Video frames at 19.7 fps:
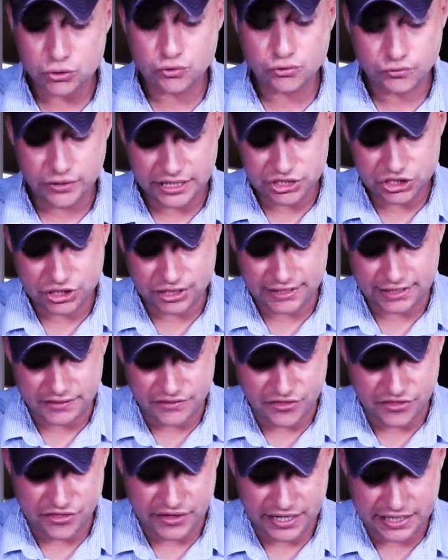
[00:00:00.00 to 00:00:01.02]
rigid and
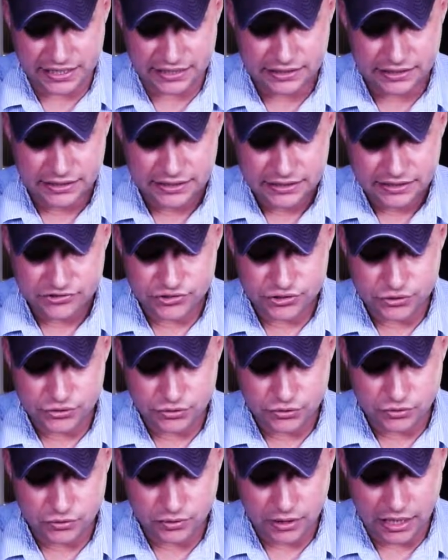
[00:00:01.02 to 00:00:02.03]
thick
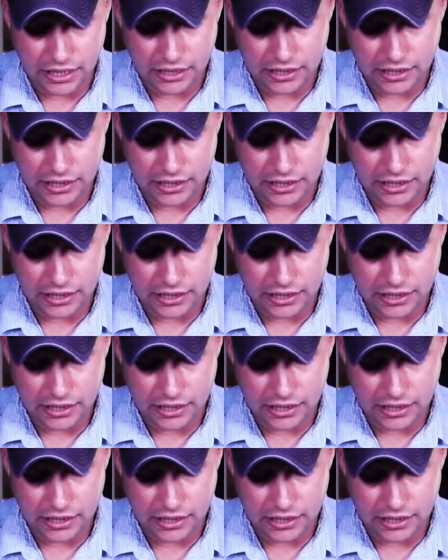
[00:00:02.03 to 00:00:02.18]
to